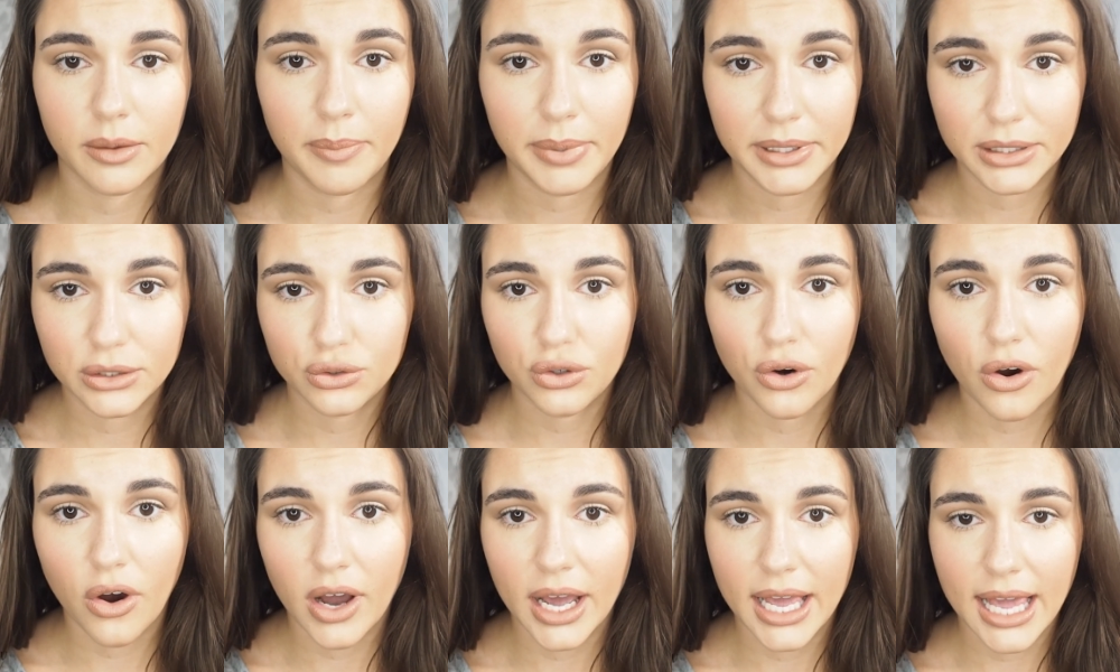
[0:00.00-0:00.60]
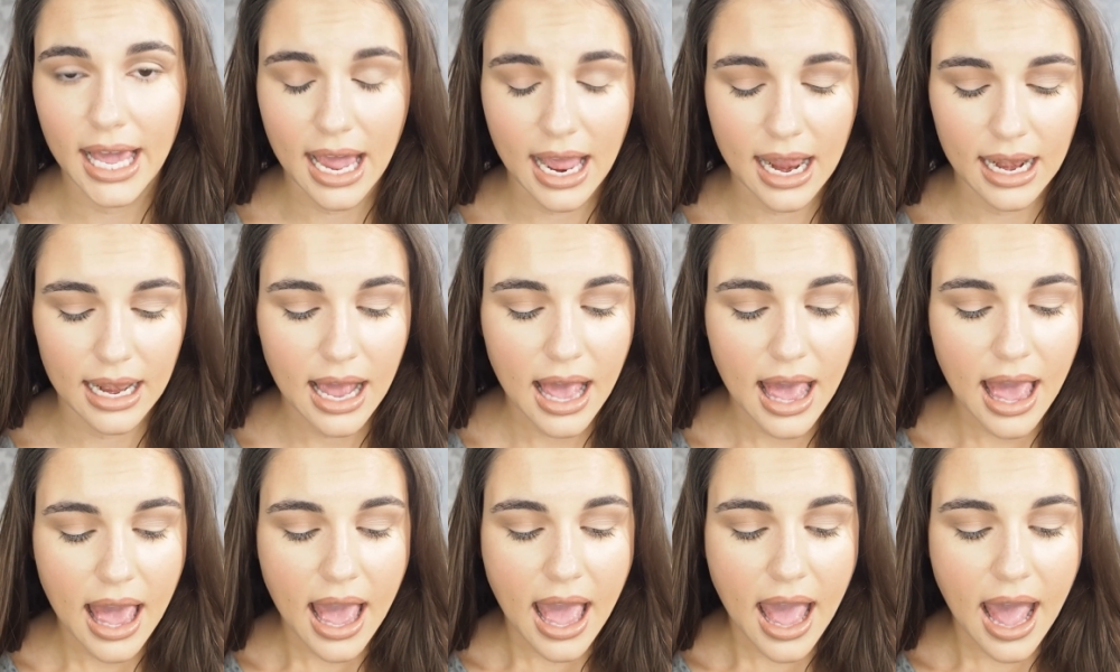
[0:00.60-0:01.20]
I've been trying,
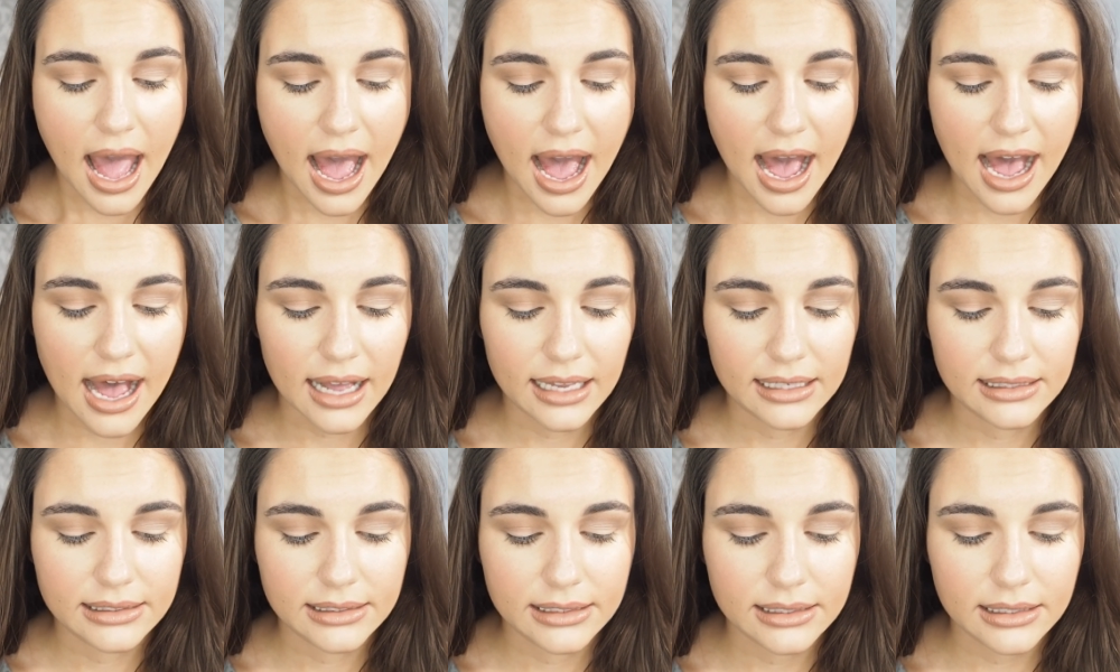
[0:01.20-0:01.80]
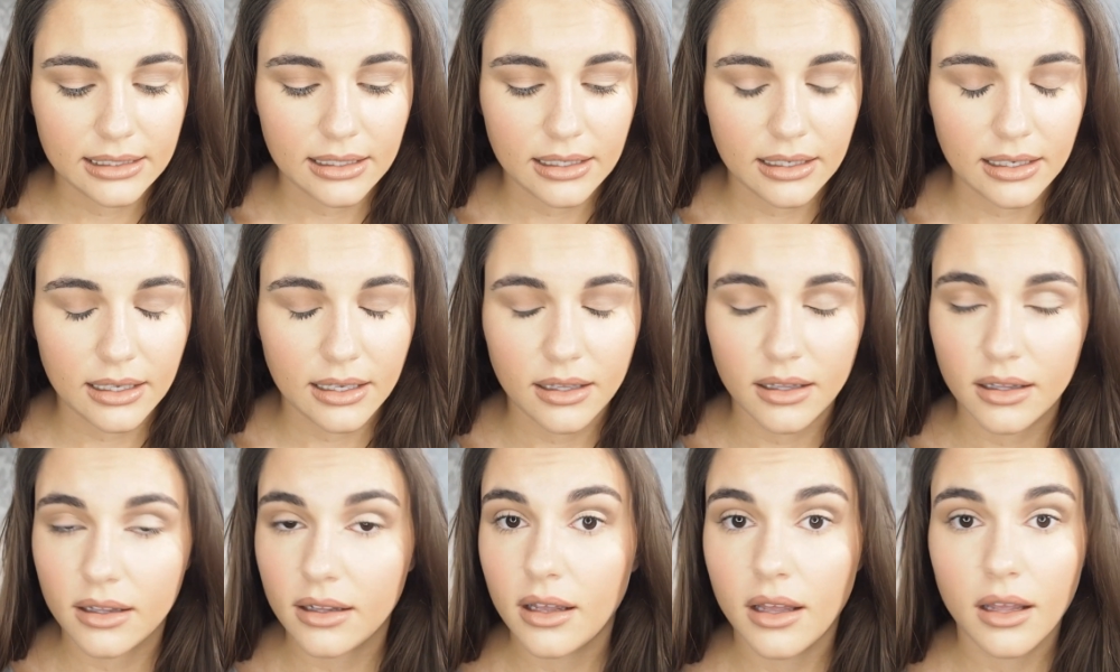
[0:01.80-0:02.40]
and
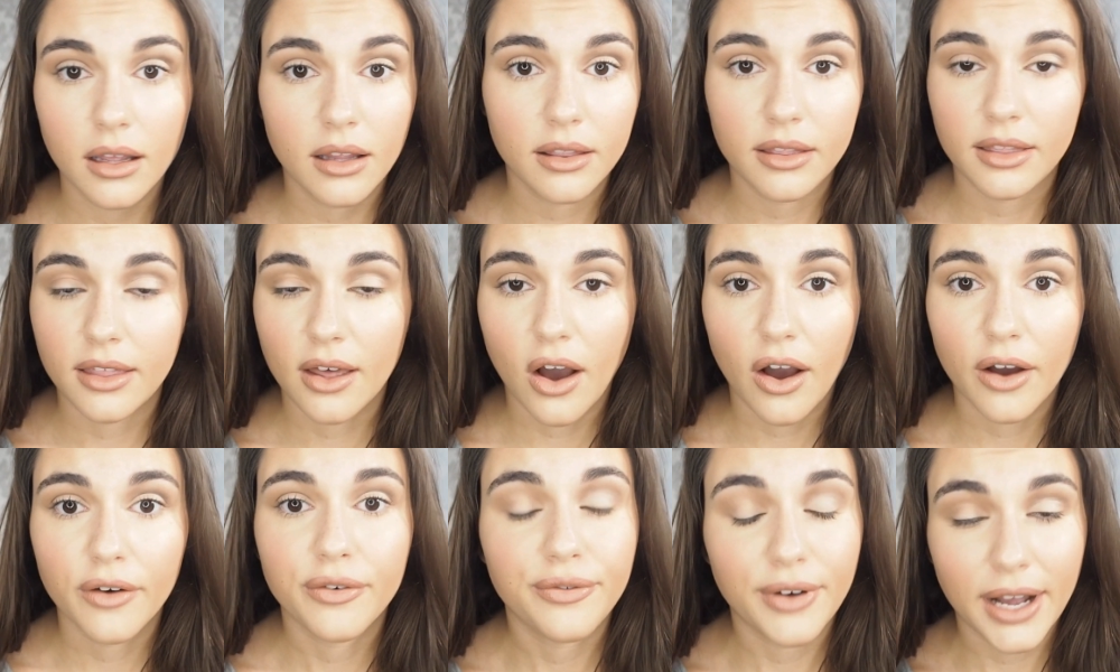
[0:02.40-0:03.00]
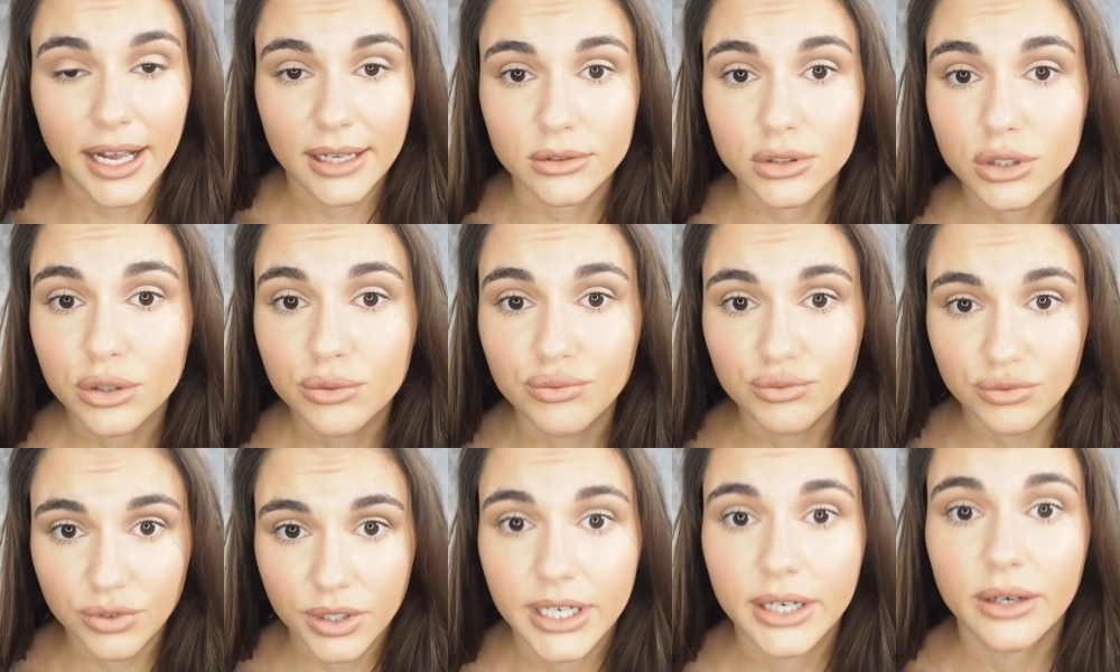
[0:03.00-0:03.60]
I've found
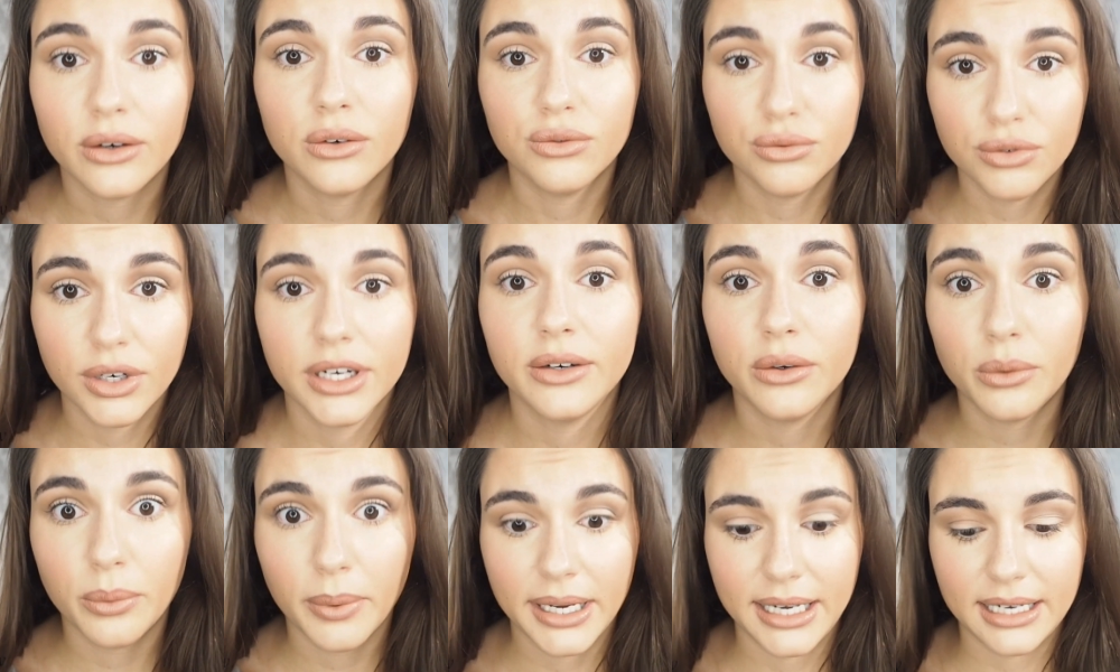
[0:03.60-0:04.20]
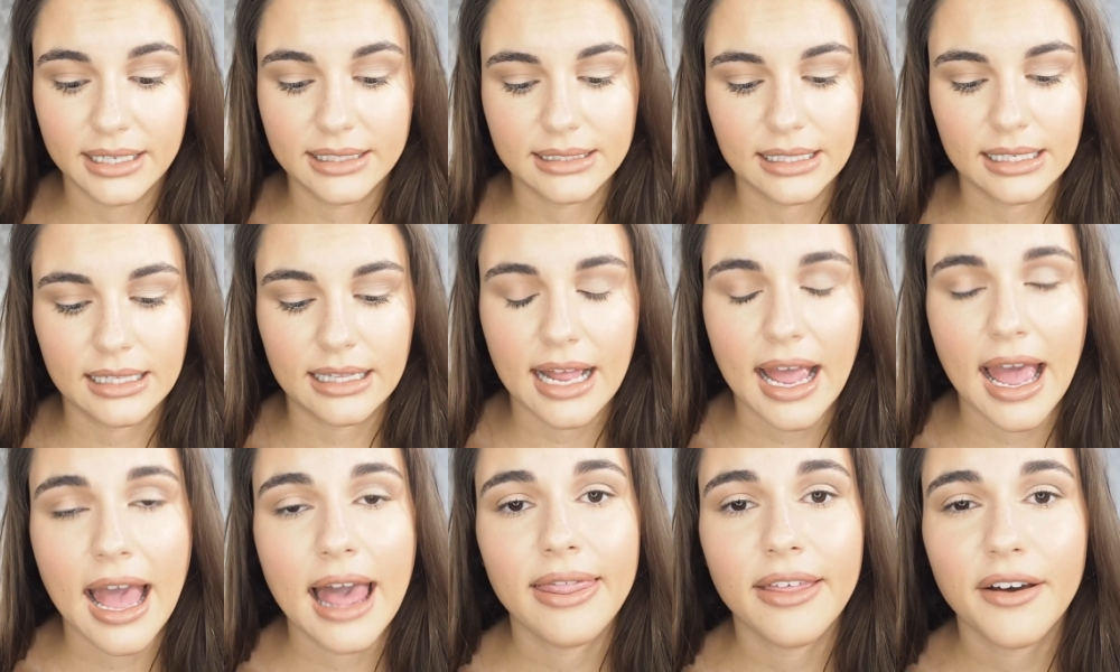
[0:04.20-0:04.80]
some real winners in
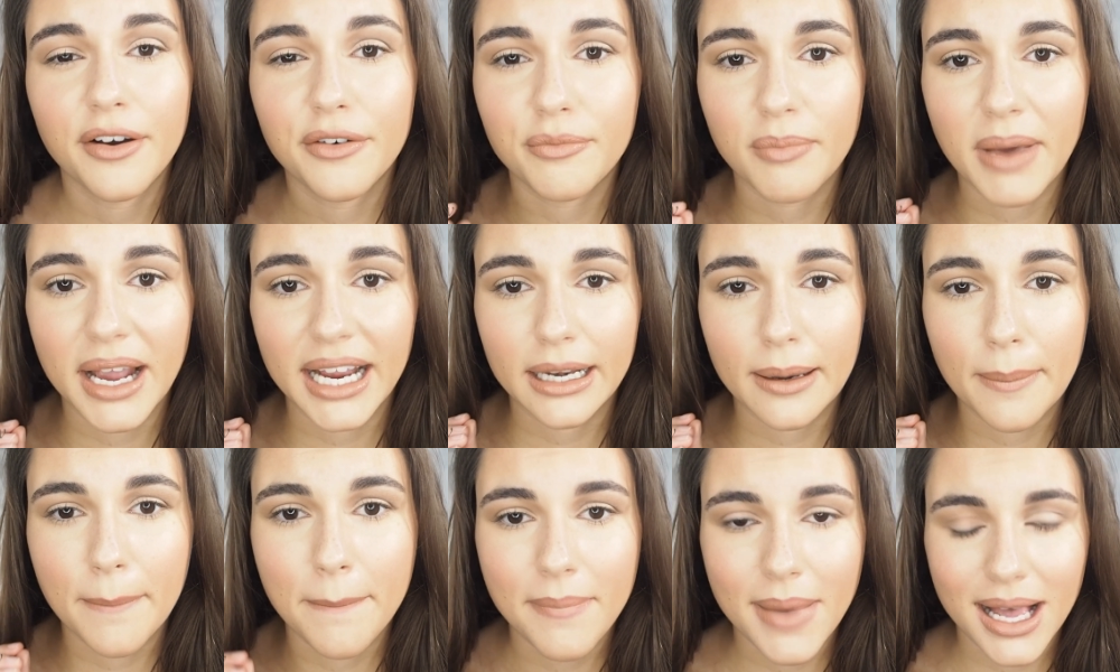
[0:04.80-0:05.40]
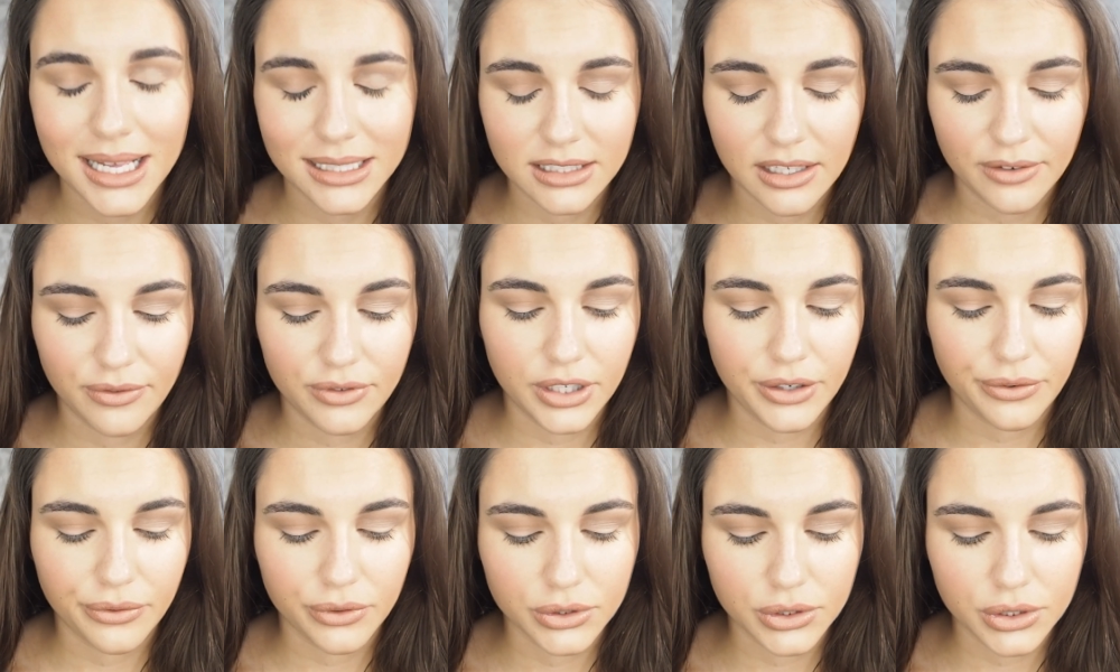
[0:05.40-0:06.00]
there that have made a massive
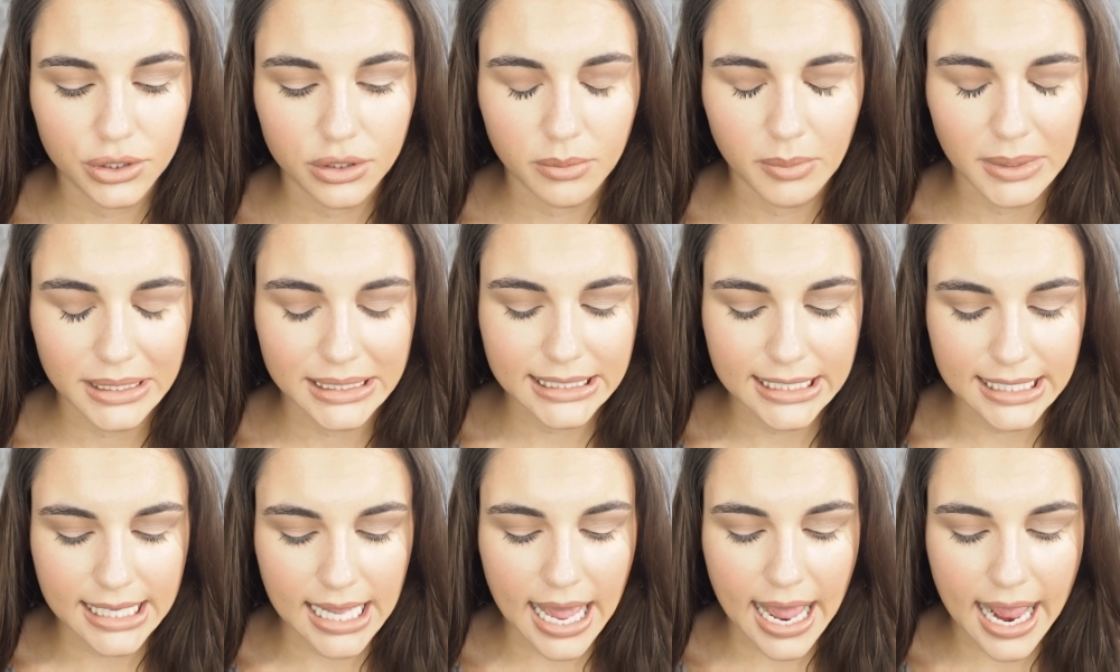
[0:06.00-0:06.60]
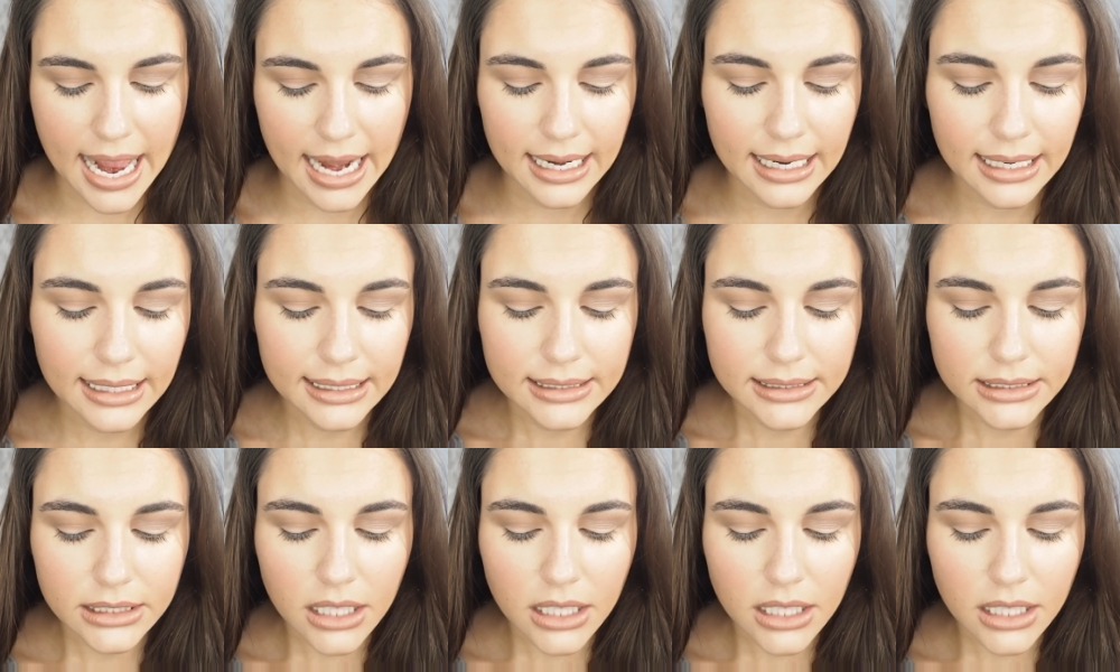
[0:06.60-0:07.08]
difference to my skin.